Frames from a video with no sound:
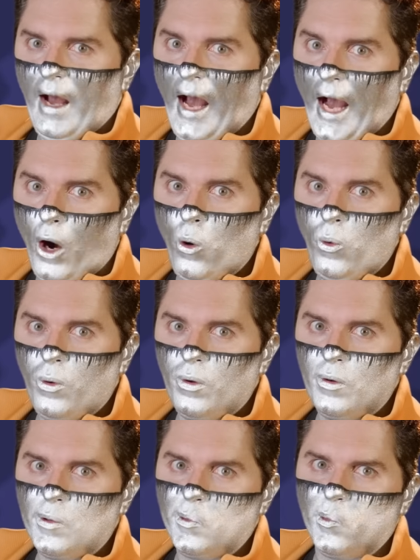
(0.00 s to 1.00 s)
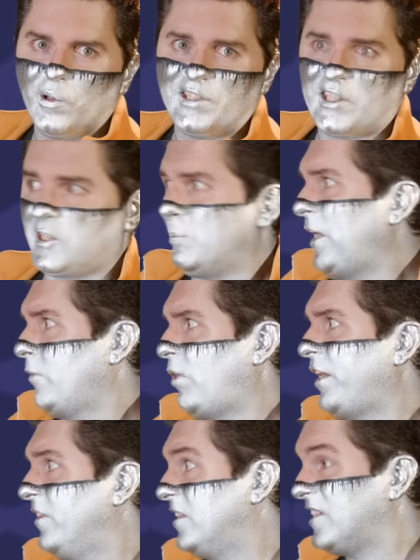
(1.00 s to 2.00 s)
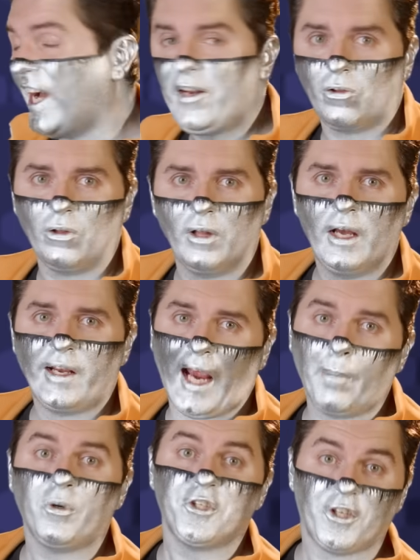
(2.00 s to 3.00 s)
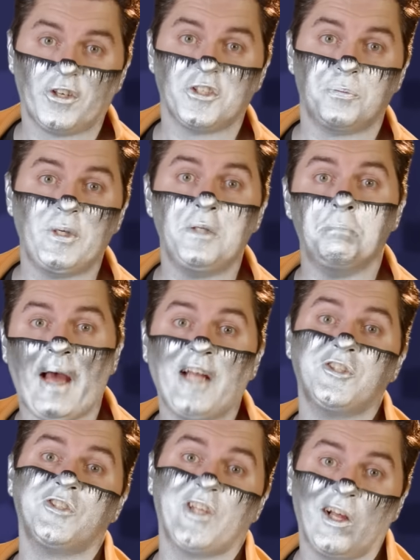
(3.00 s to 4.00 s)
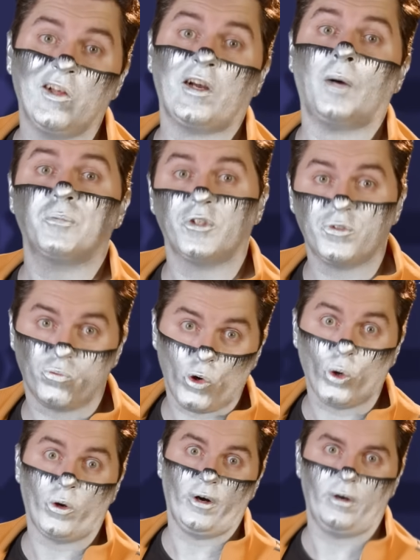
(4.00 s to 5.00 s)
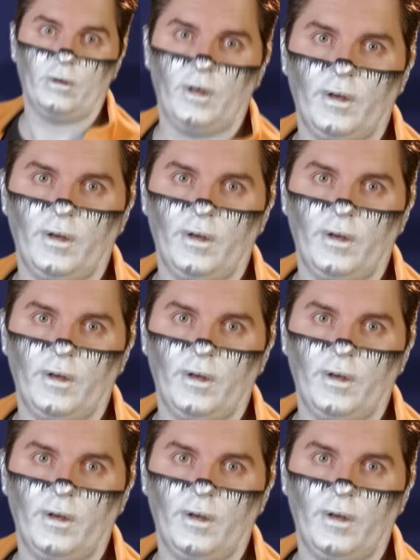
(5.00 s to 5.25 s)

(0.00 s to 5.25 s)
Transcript: How? Well, it's explained right in the title. Camera shutter speed matches helicopter's rotor.